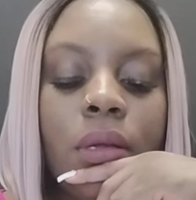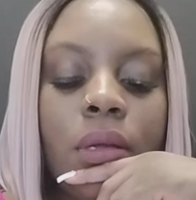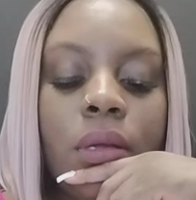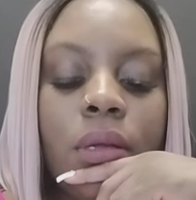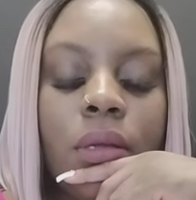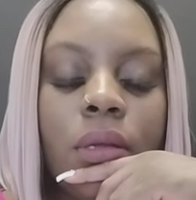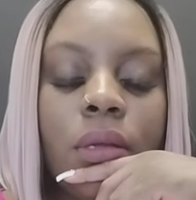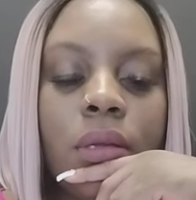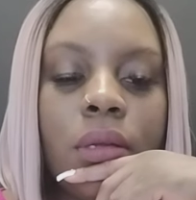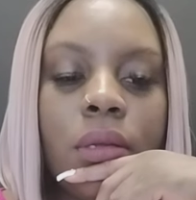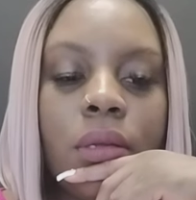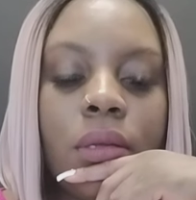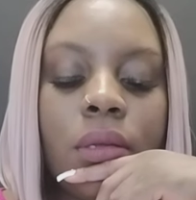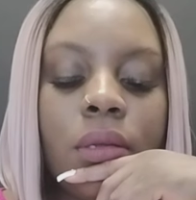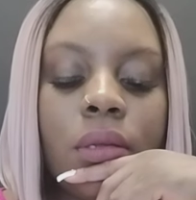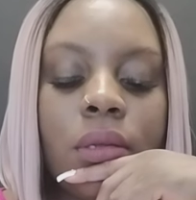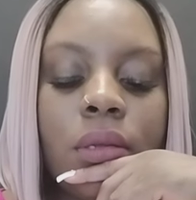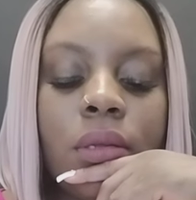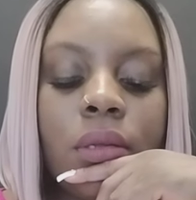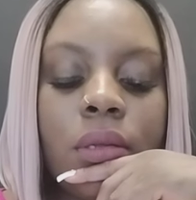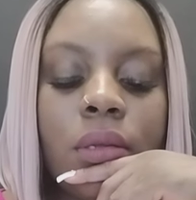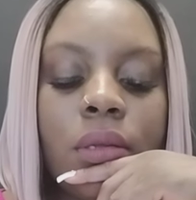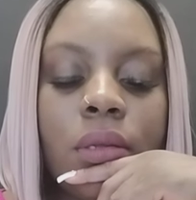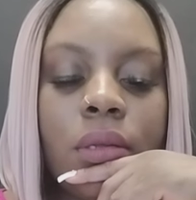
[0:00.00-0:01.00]

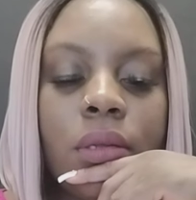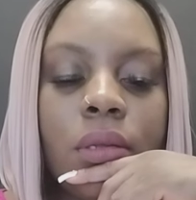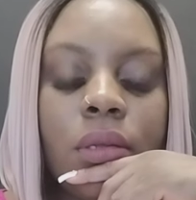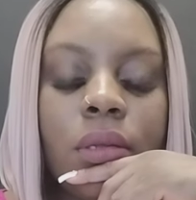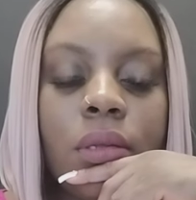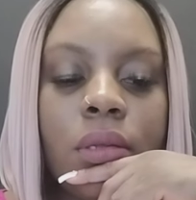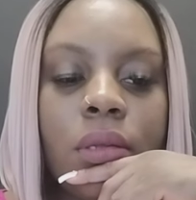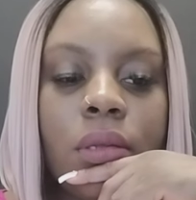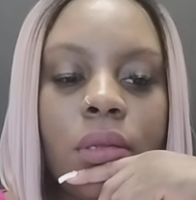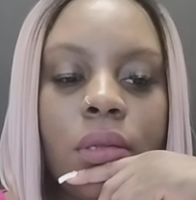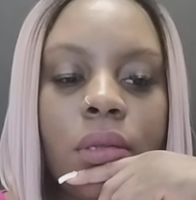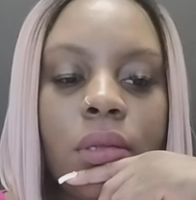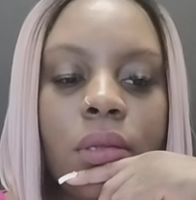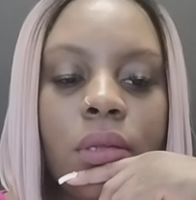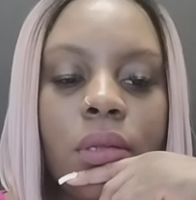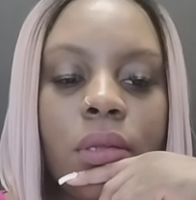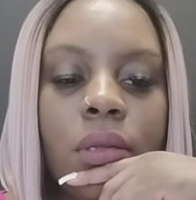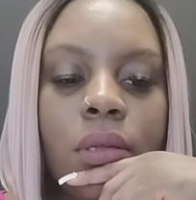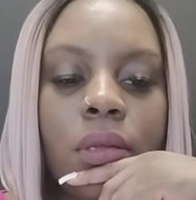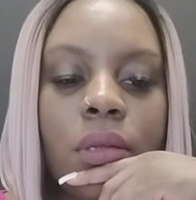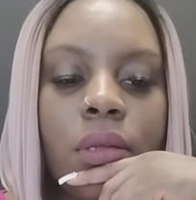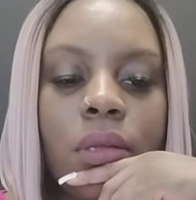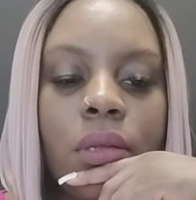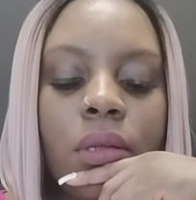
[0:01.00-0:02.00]

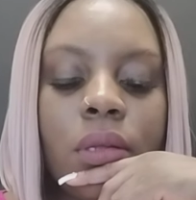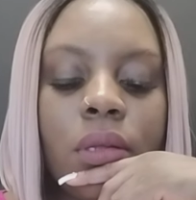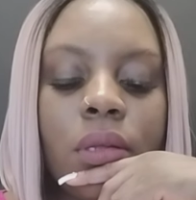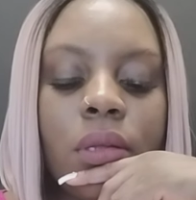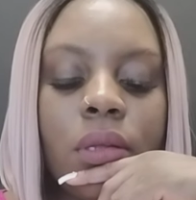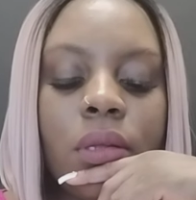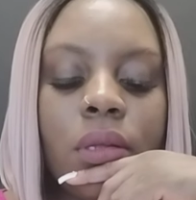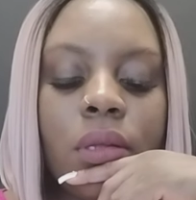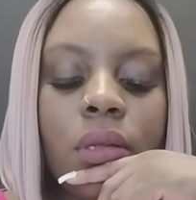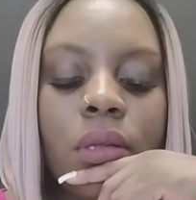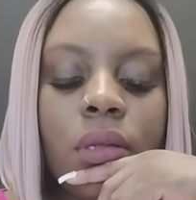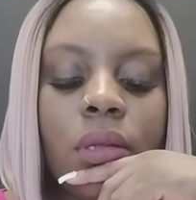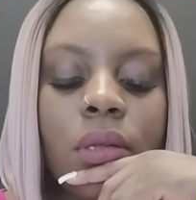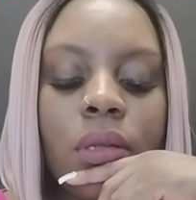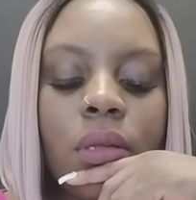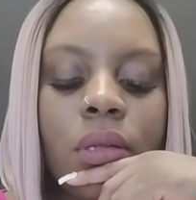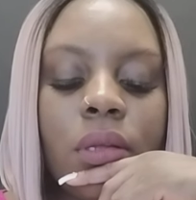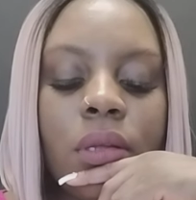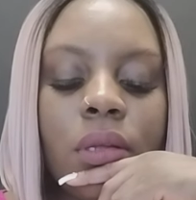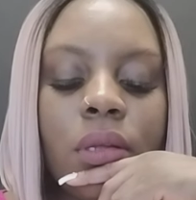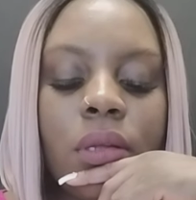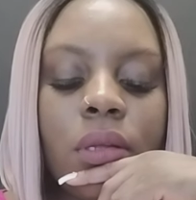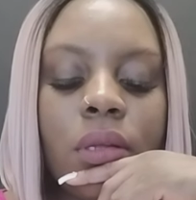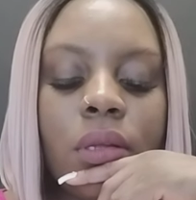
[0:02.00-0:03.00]

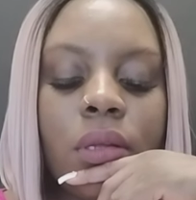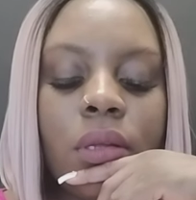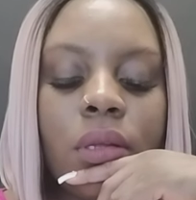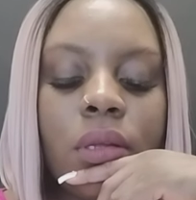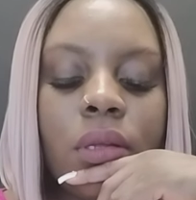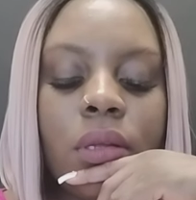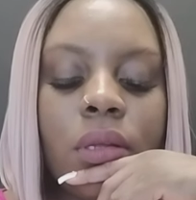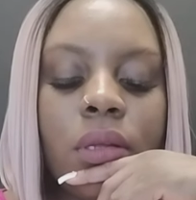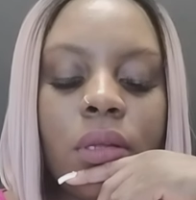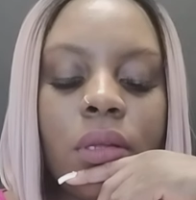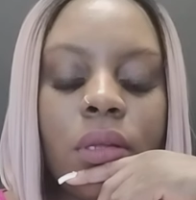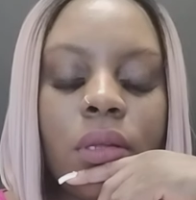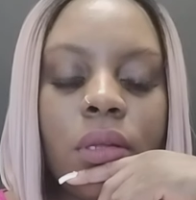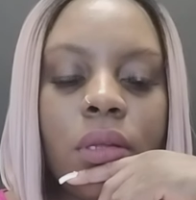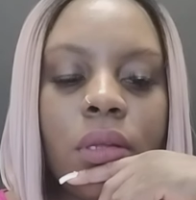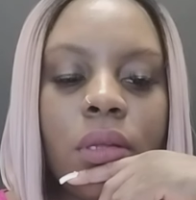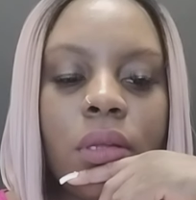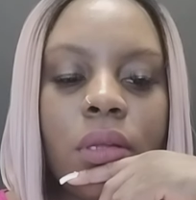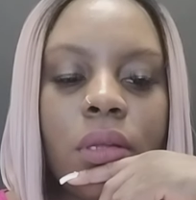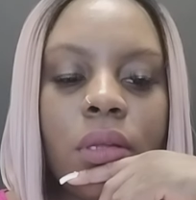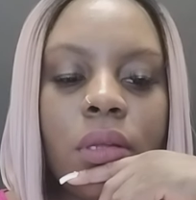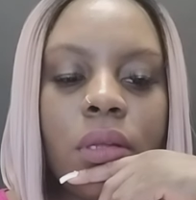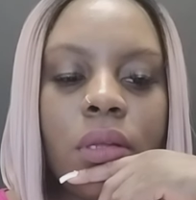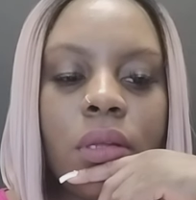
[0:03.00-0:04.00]

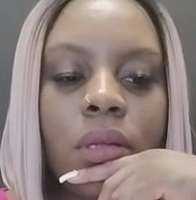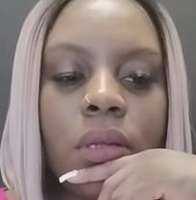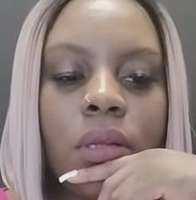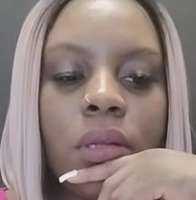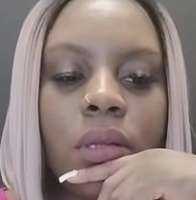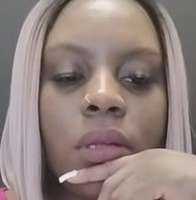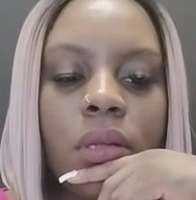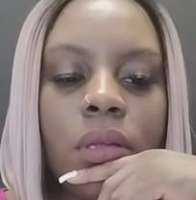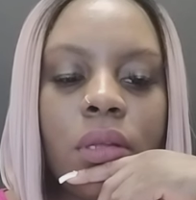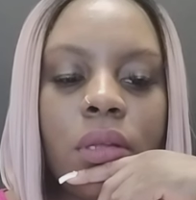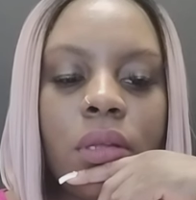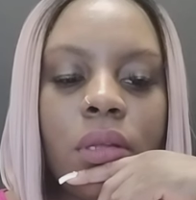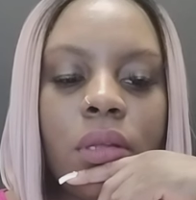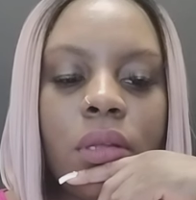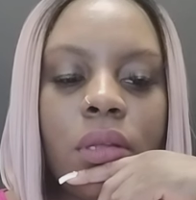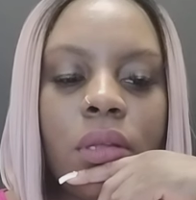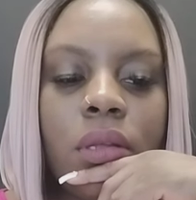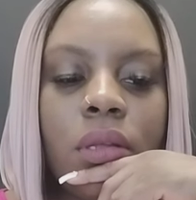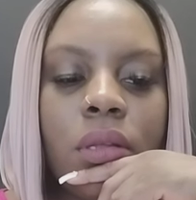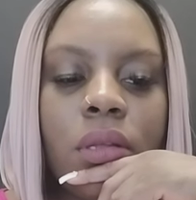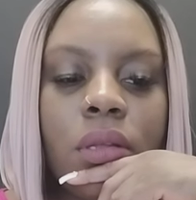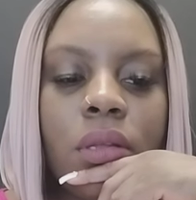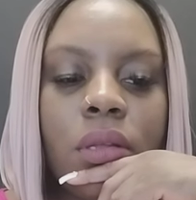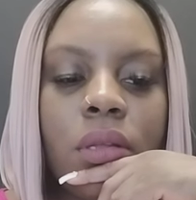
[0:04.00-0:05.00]

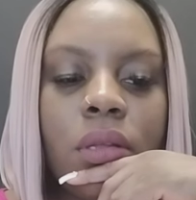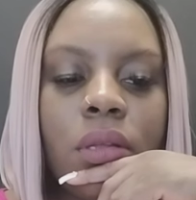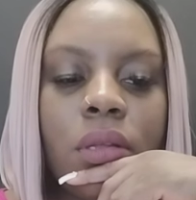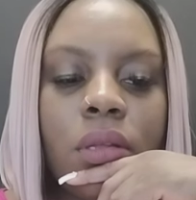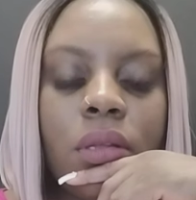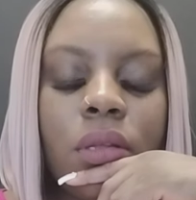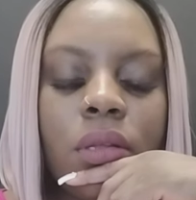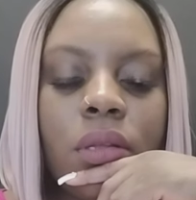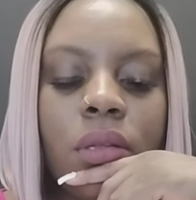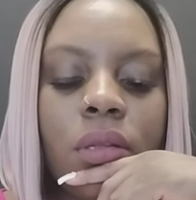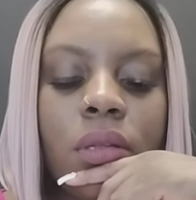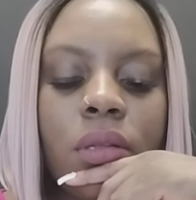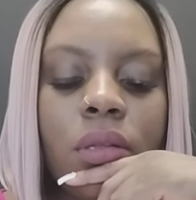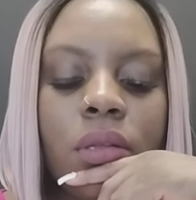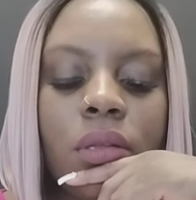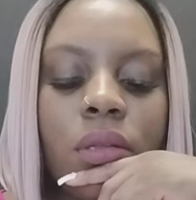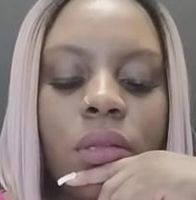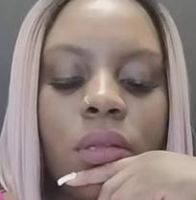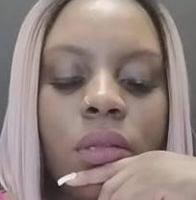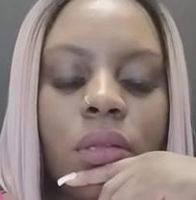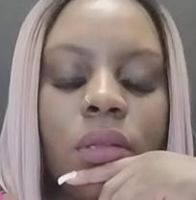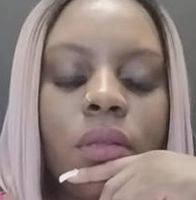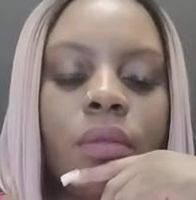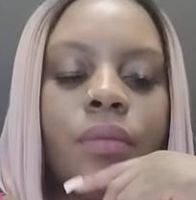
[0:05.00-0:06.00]

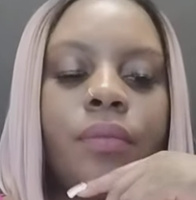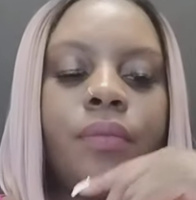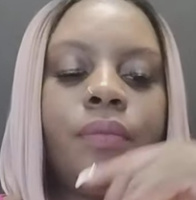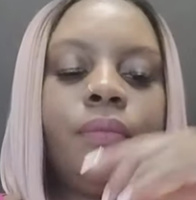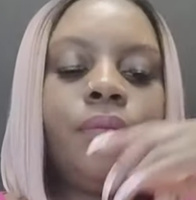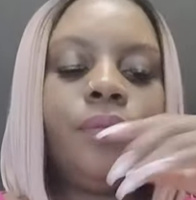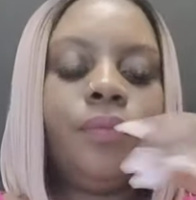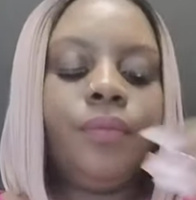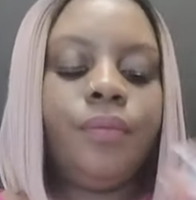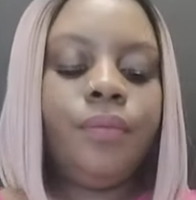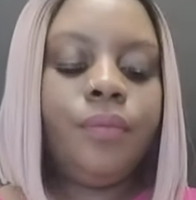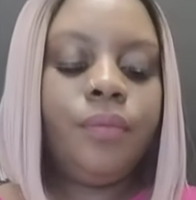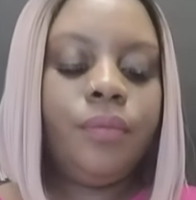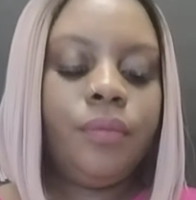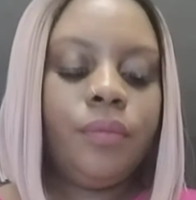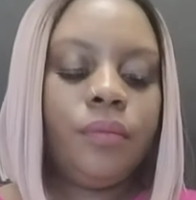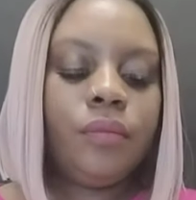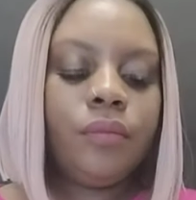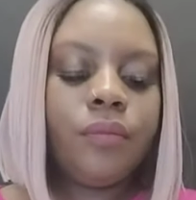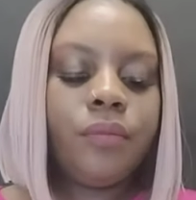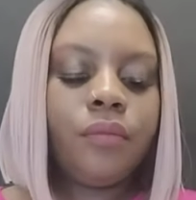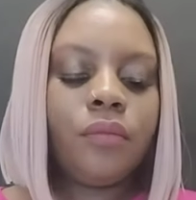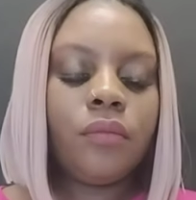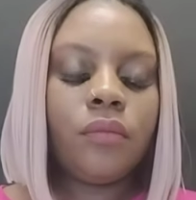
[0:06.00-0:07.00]

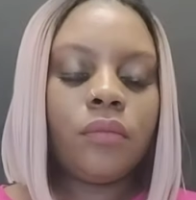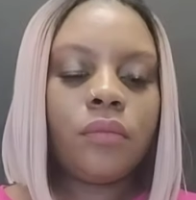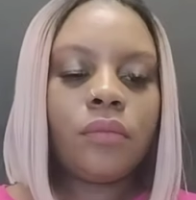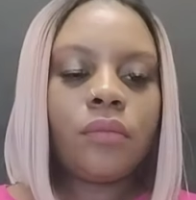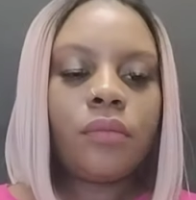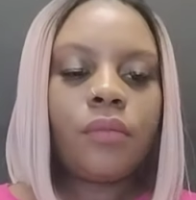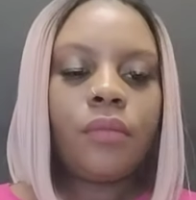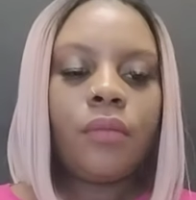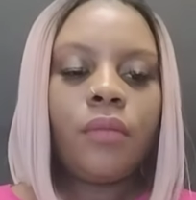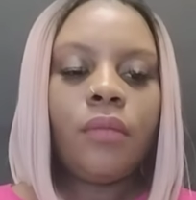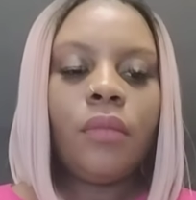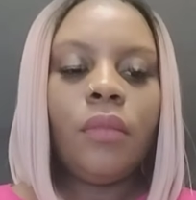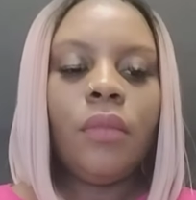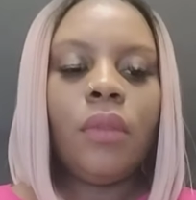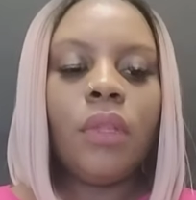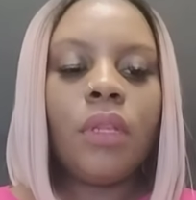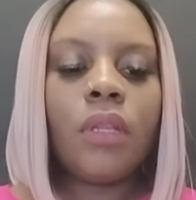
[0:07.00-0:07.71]
Nothing is said.